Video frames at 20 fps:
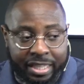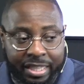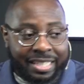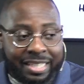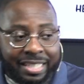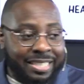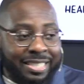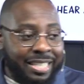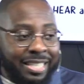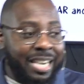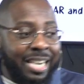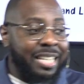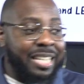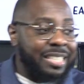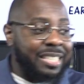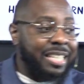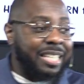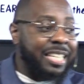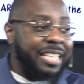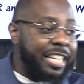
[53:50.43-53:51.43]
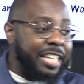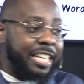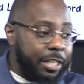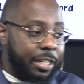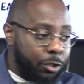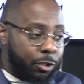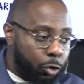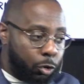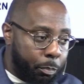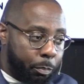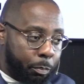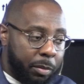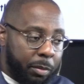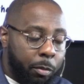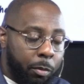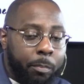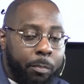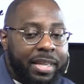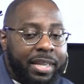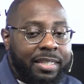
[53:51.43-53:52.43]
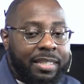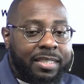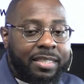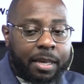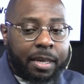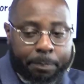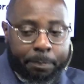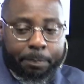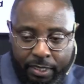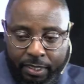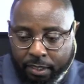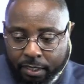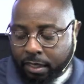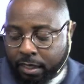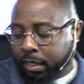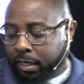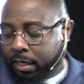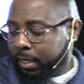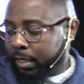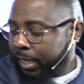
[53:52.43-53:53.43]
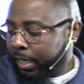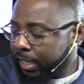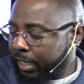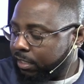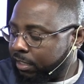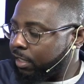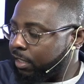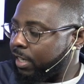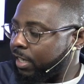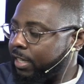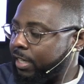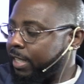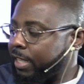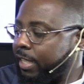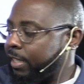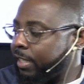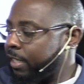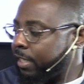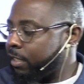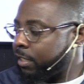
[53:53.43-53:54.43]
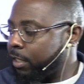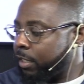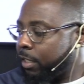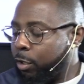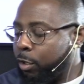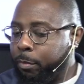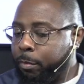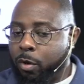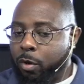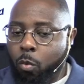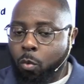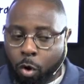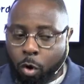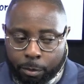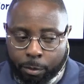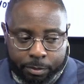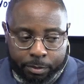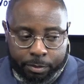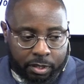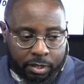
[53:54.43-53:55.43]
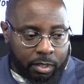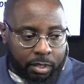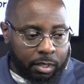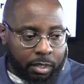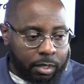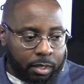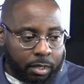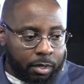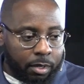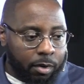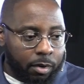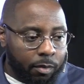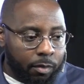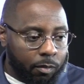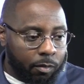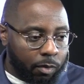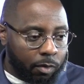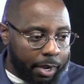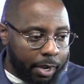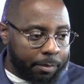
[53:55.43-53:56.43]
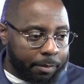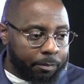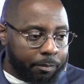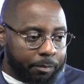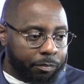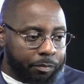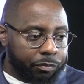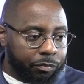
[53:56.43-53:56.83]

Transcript: This does lead to people being tempted into looking at things a little bit warped, right?